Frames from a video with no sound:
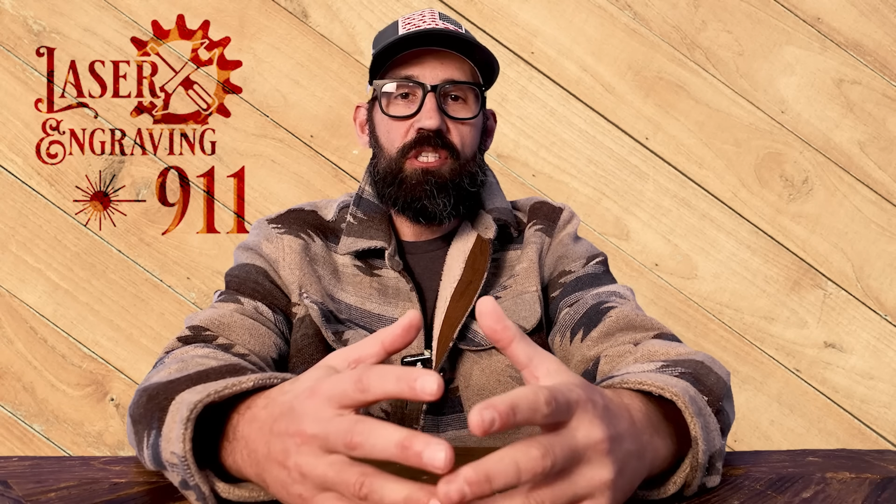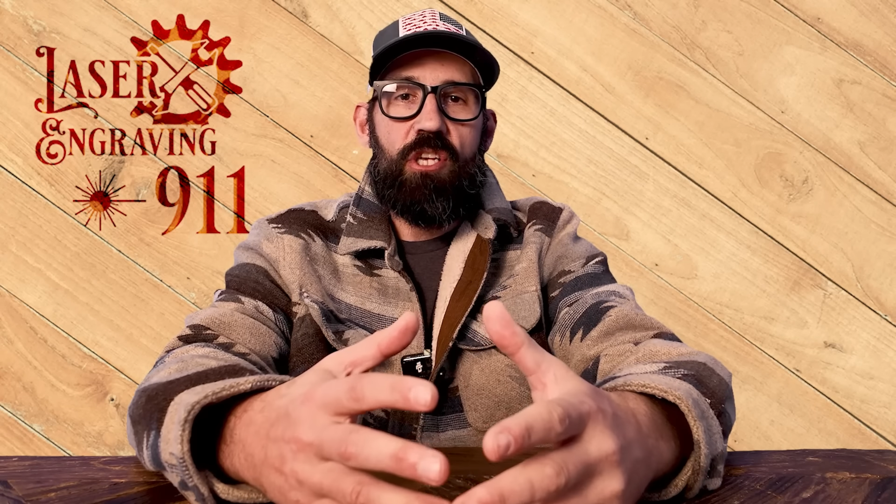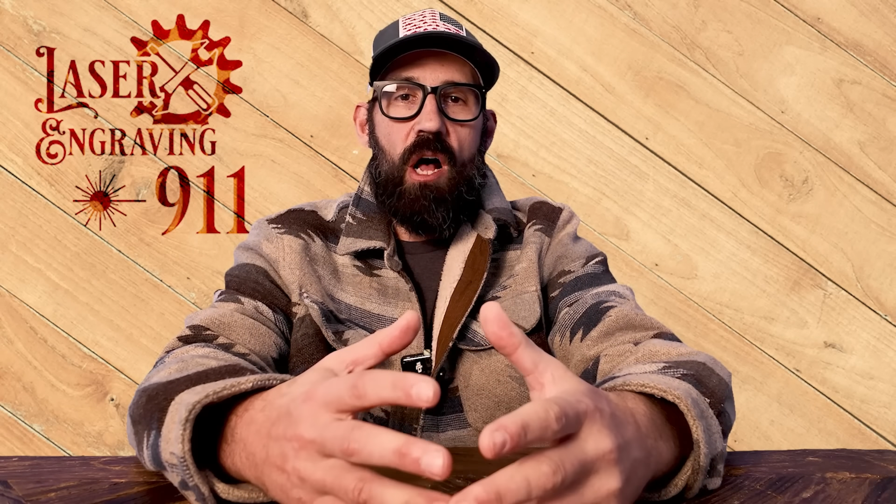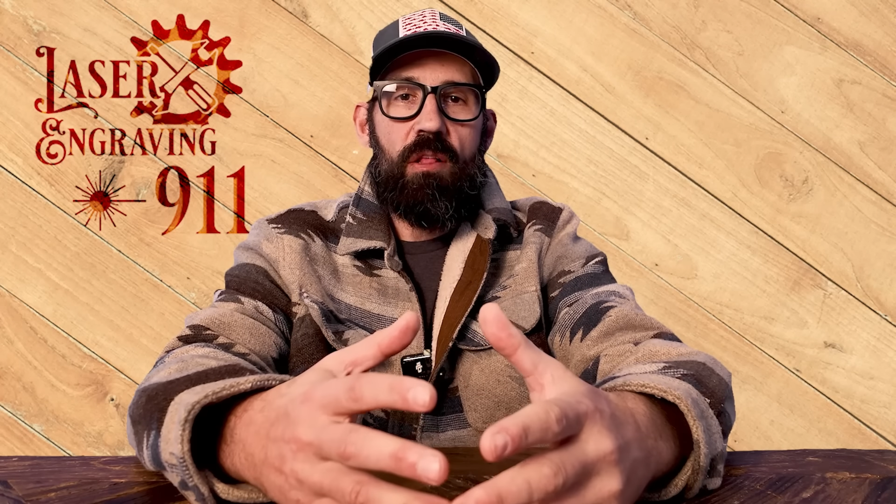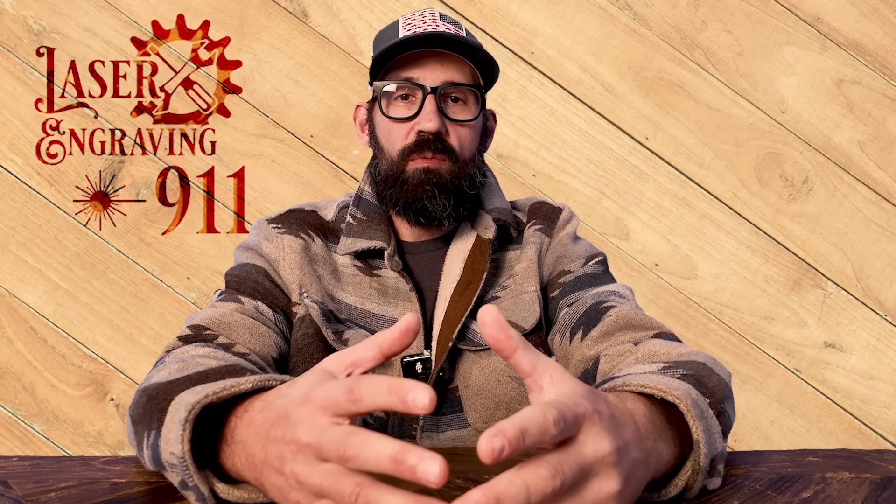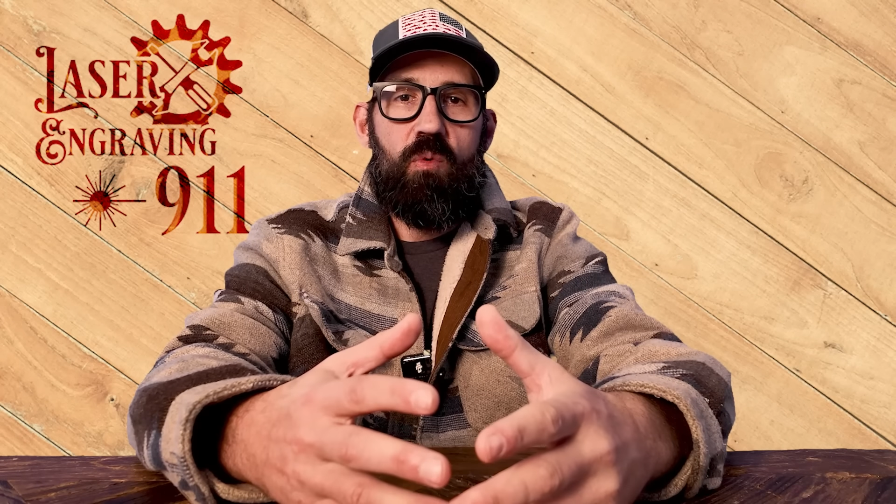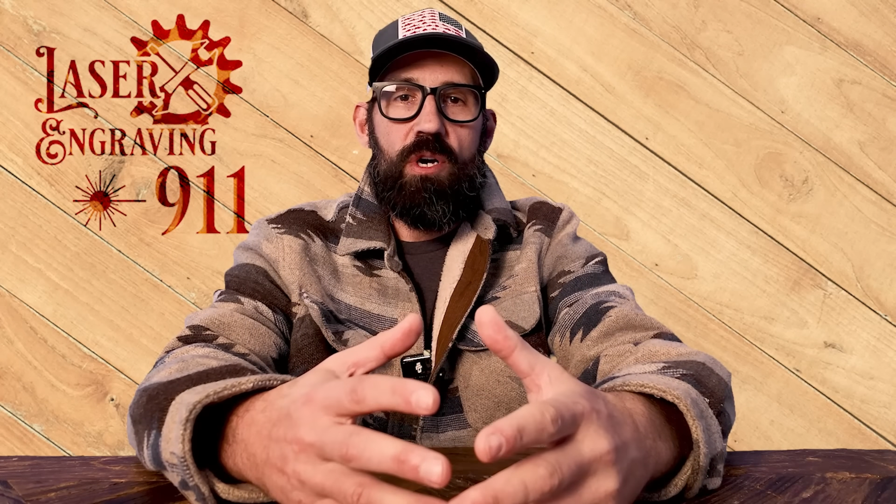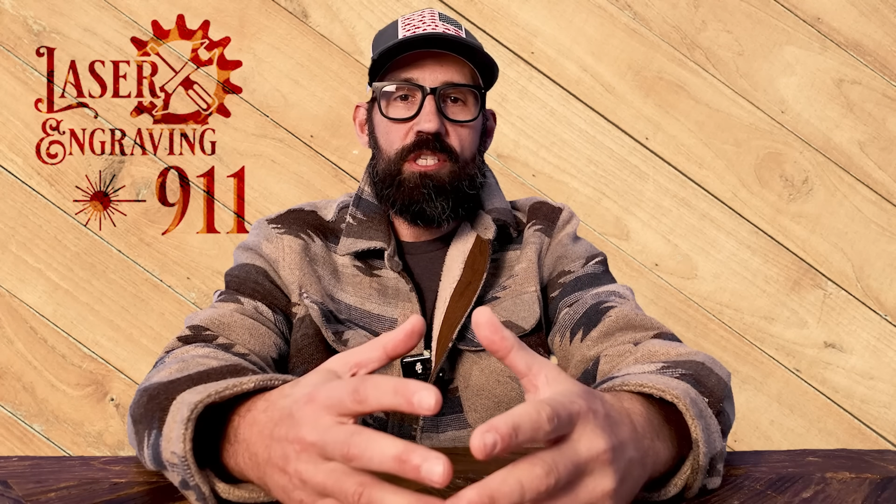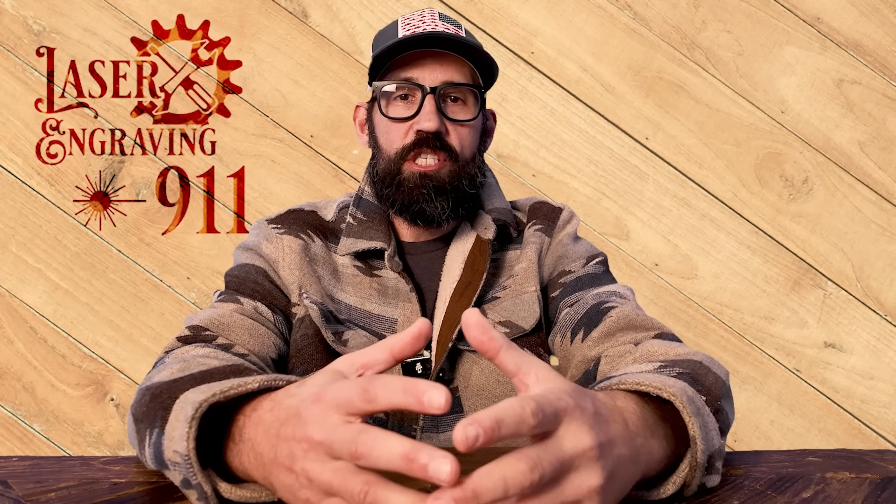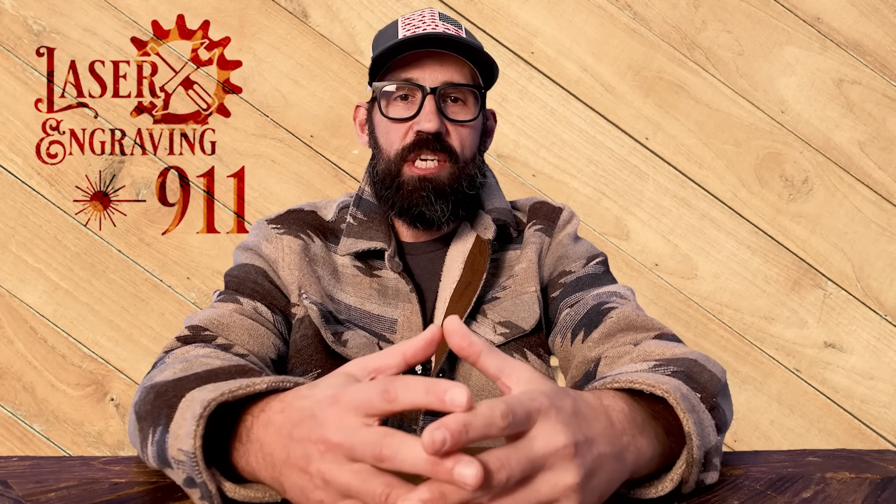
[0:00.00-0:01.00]
solid
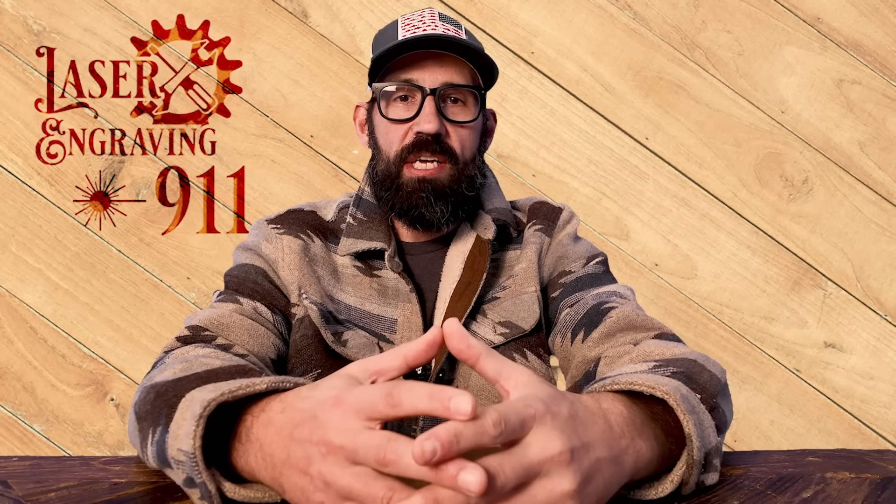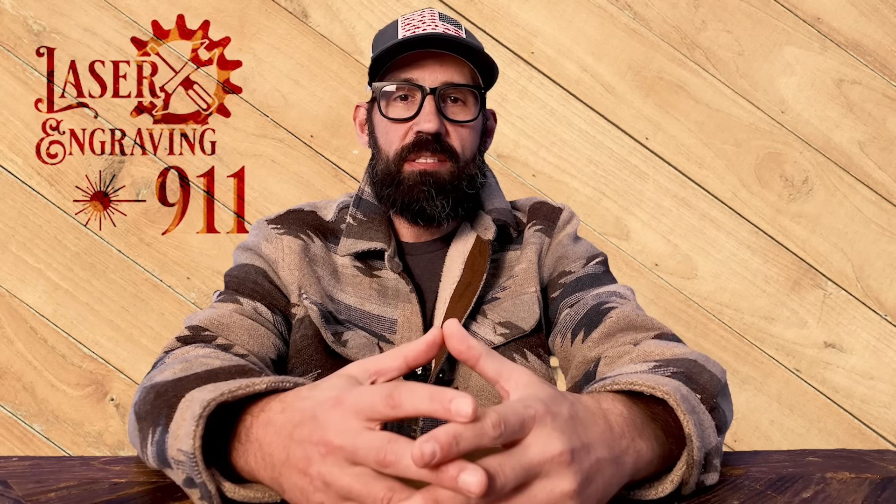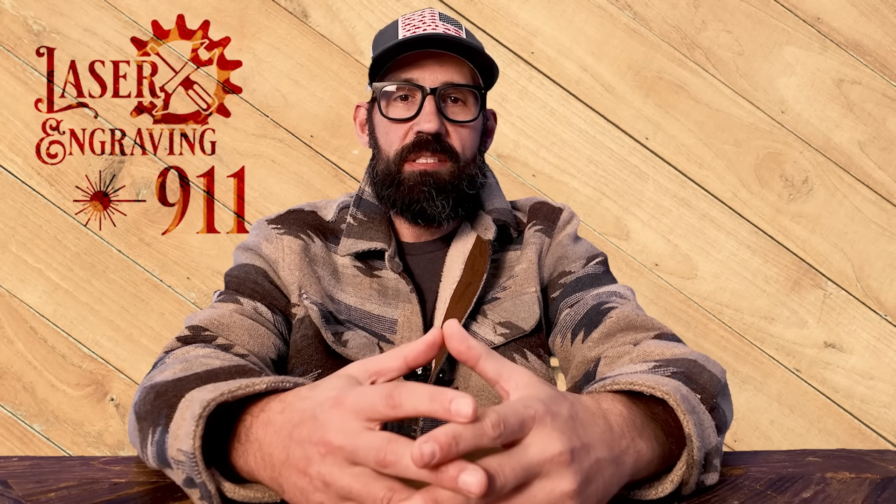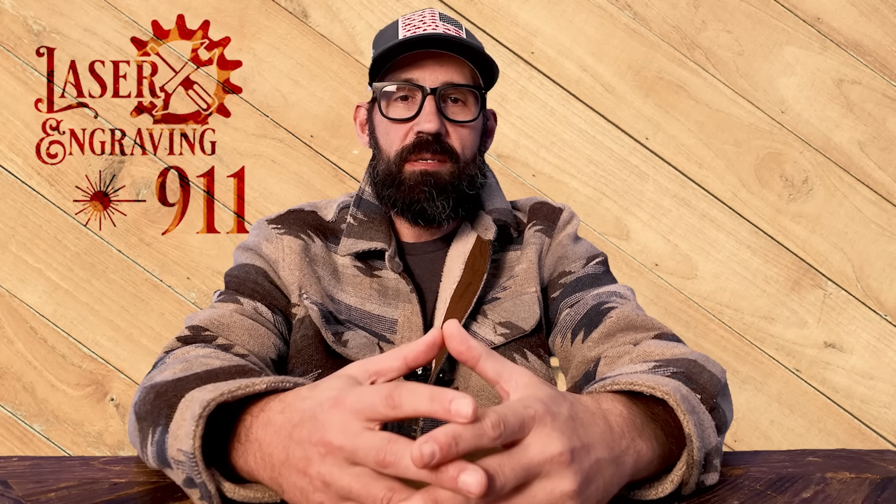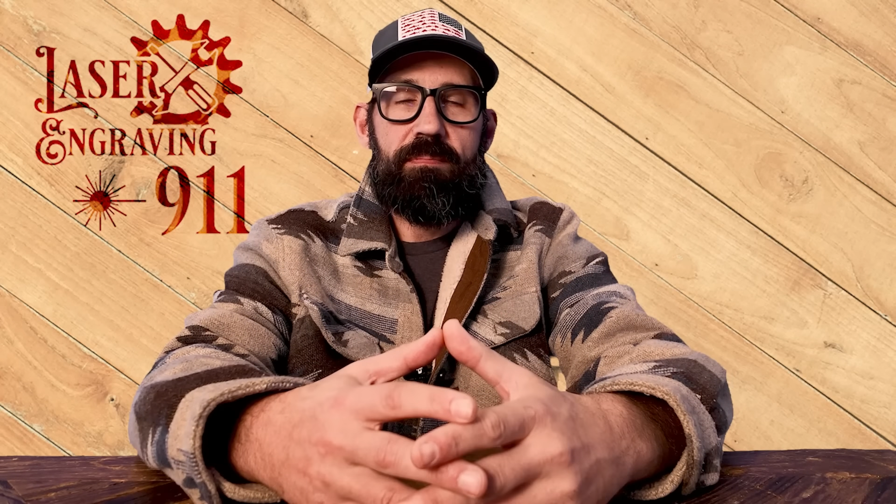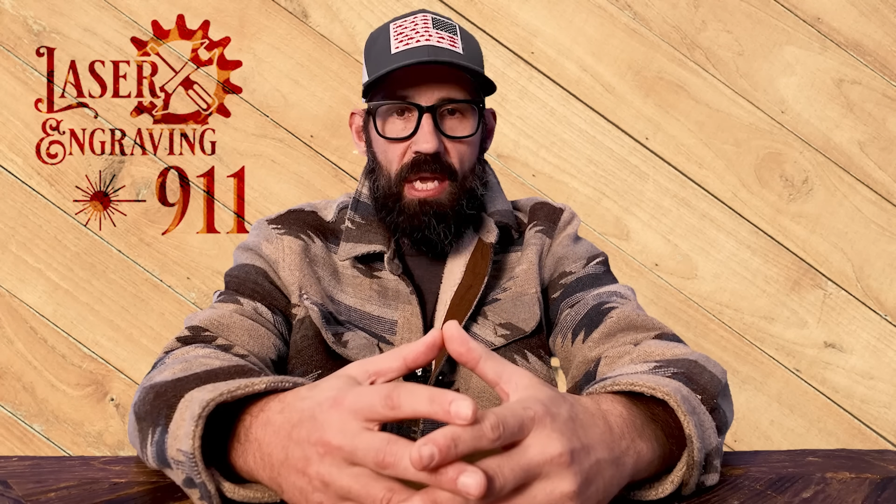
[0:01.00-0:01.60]
wood sheets